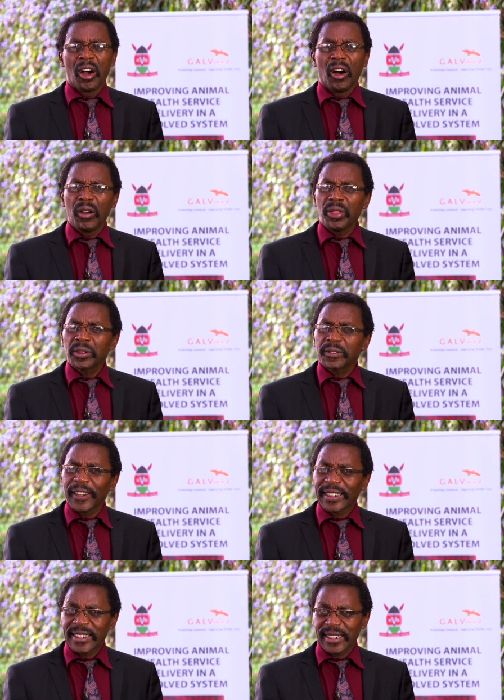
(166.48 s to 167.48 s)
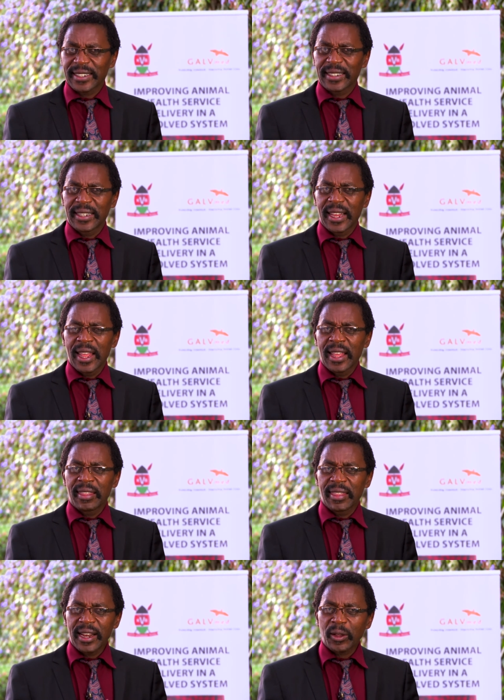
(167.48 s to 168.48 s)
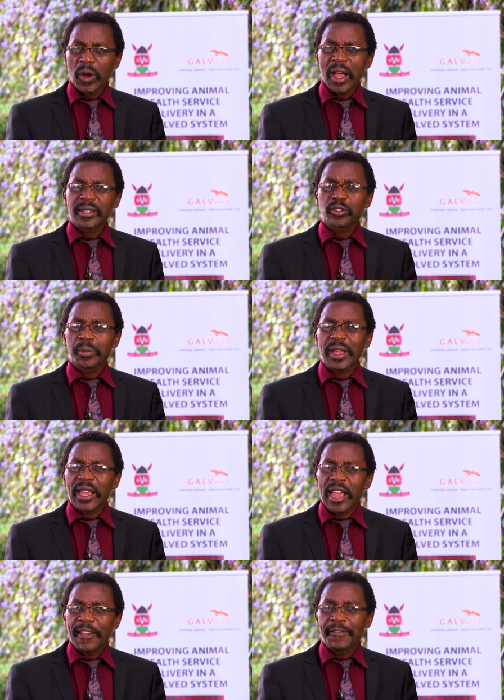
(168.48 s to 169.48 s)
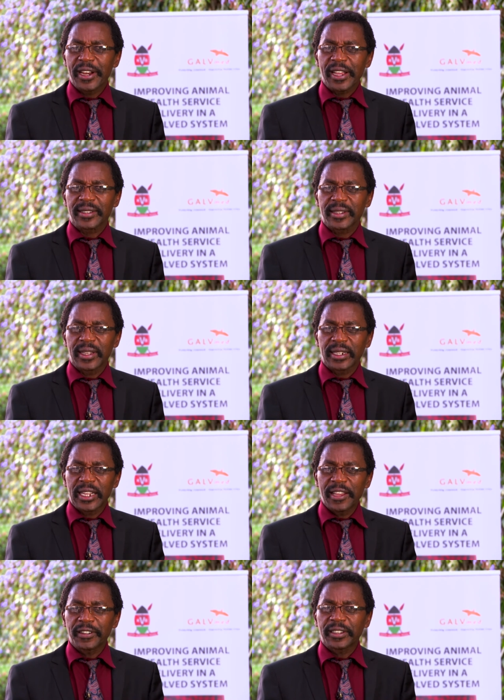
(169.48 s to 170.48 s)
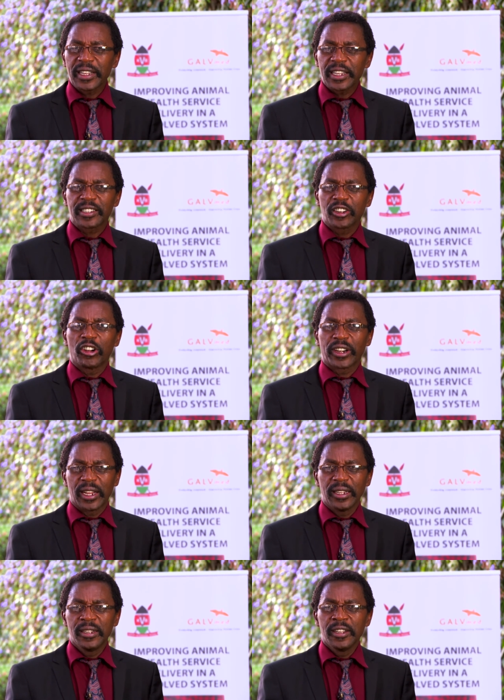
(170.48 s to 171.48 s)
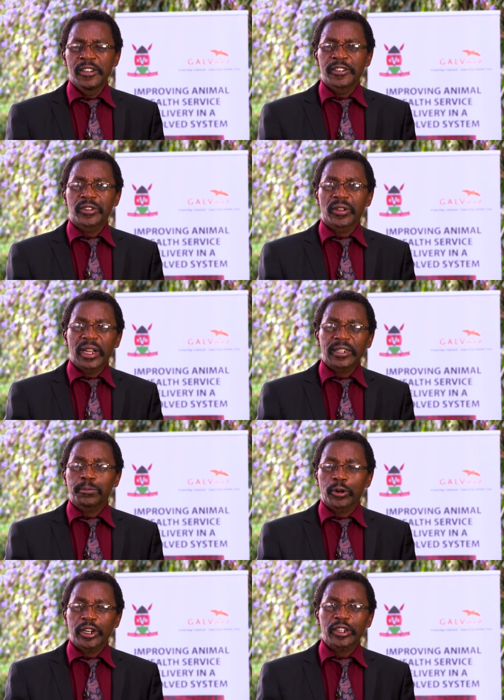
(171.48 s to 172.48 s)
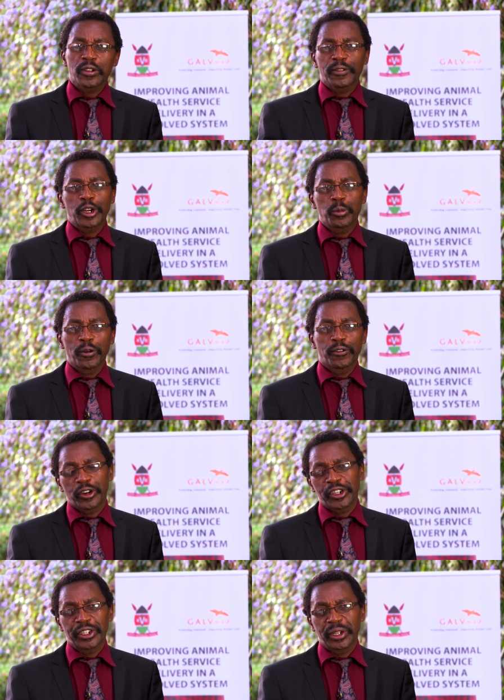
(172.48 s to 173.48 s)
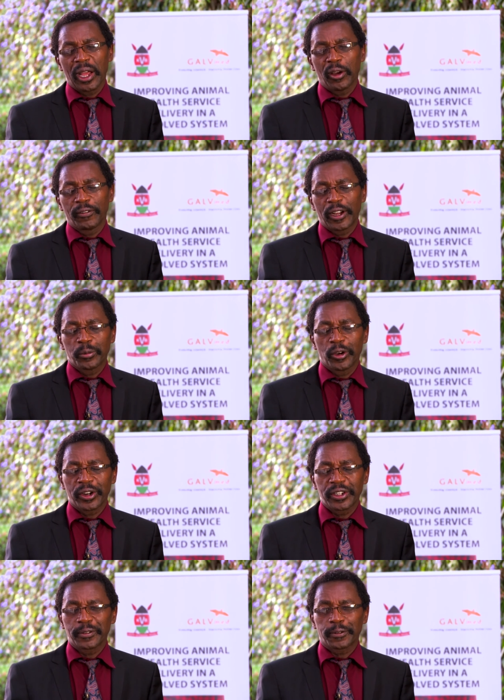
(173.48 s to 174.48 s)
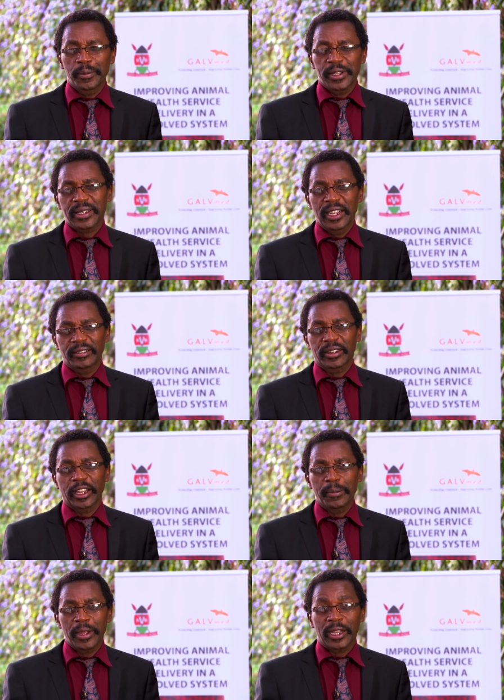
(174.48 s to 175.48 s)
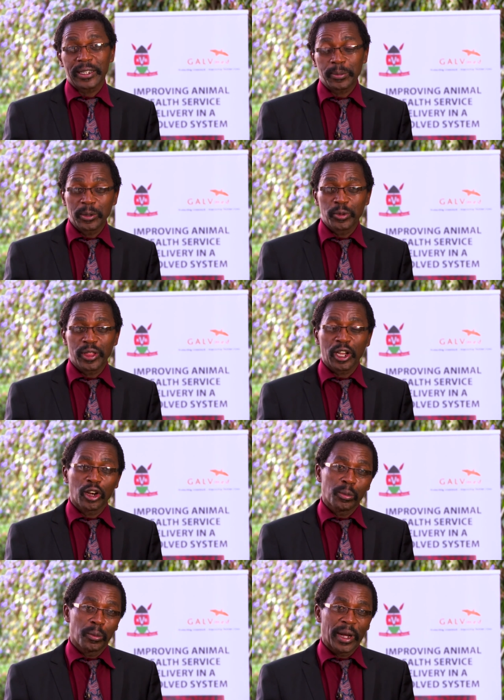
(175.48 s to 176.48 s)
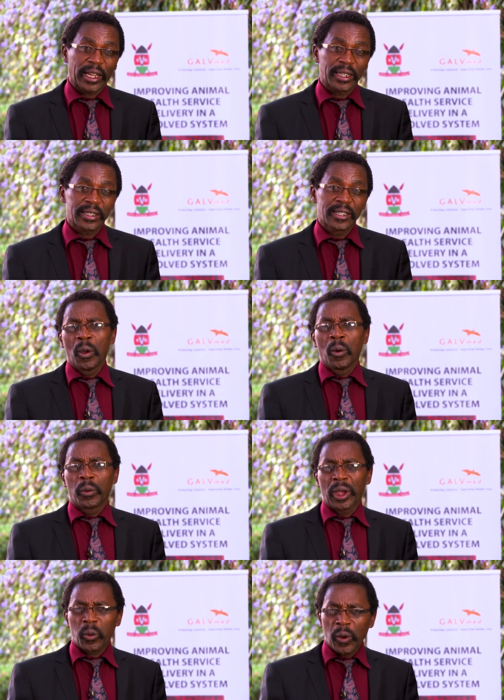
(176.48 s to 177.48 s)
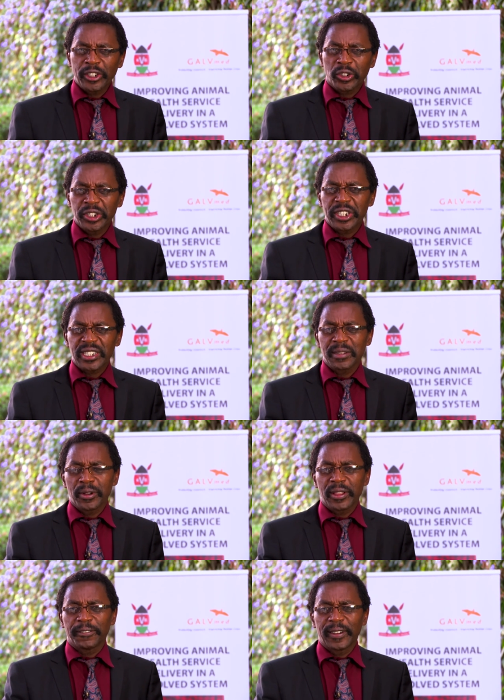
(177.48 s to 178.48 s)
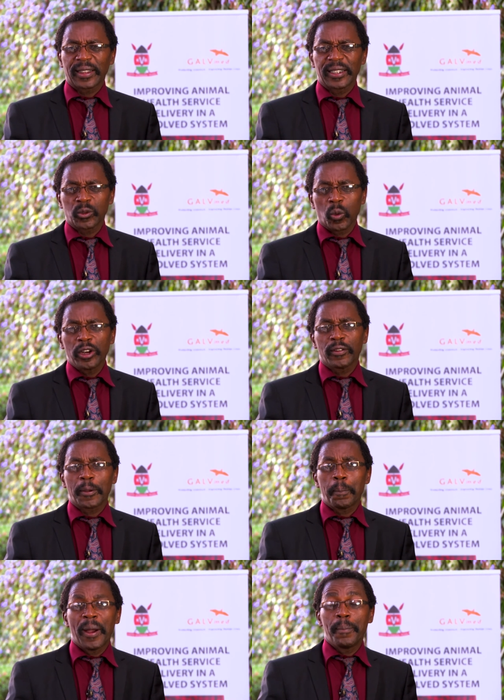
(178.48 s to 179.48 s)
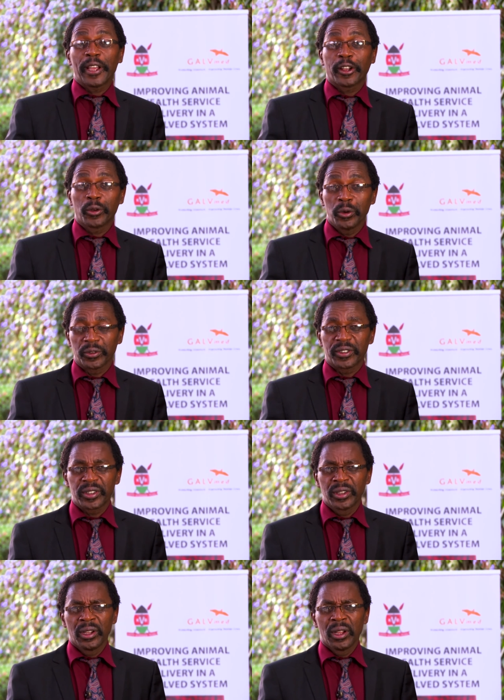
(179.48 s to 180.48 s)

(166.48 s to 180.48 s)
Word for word: All those factors, they require to be evidence that everything is in order so that products of animal of origin, uh, of animal origin from this country can be acceptable in the global market. We are quite conscious about the fact that one of the public goods